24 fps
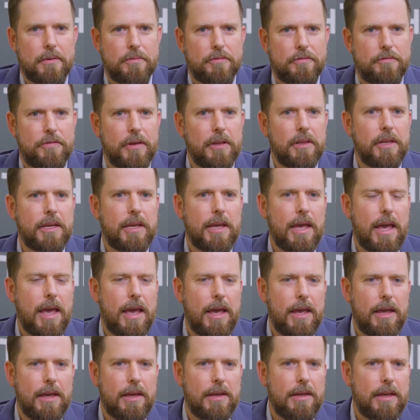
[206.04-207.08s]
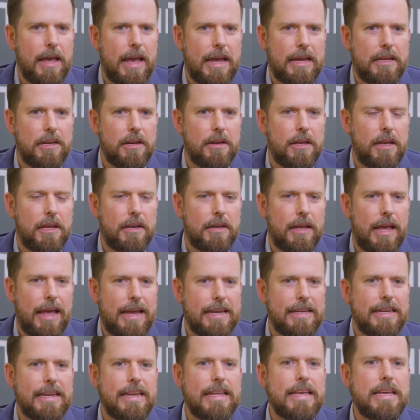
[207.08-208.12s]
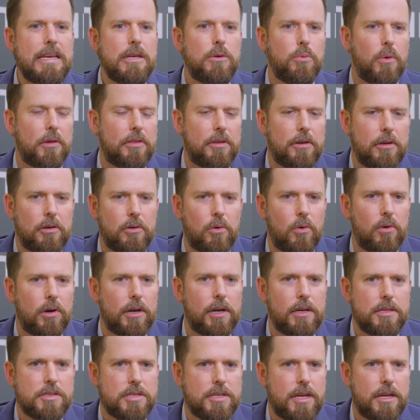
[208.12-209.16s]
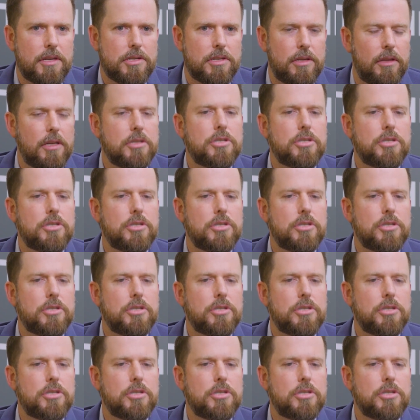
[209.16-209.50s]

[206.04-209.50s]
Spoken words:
filling a need within an organization.